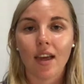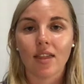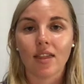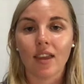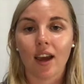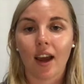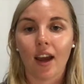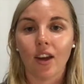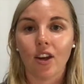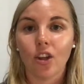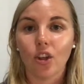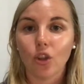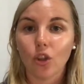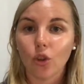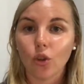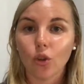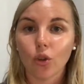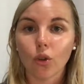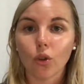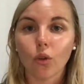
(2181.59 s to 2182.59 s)
that
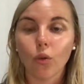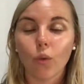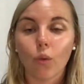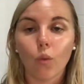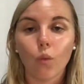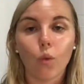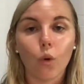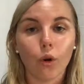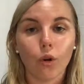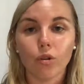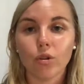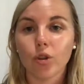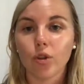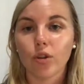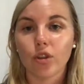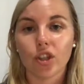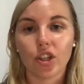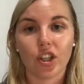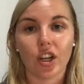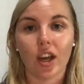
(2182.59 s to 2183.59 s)
you want to
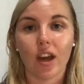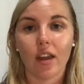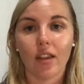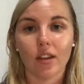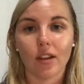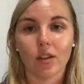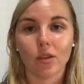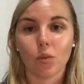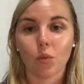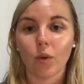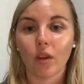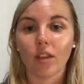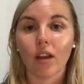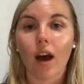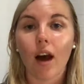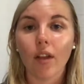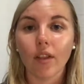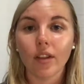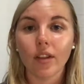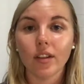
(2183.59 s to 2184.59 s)
share this with
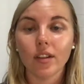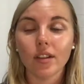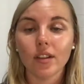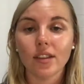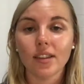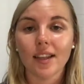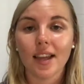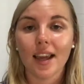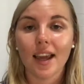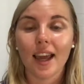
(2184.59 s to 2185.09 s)
others